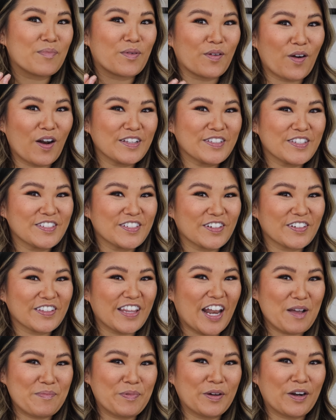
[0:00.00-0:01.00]
bronzer
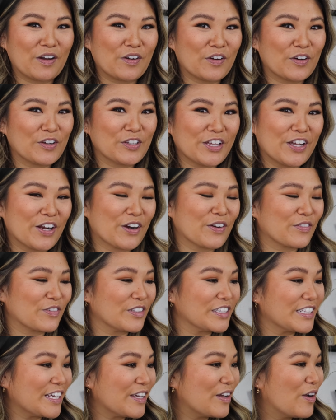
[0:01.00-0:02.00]
that I put on earlier
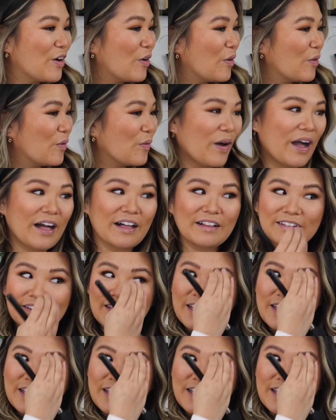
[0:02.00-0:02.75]
really well.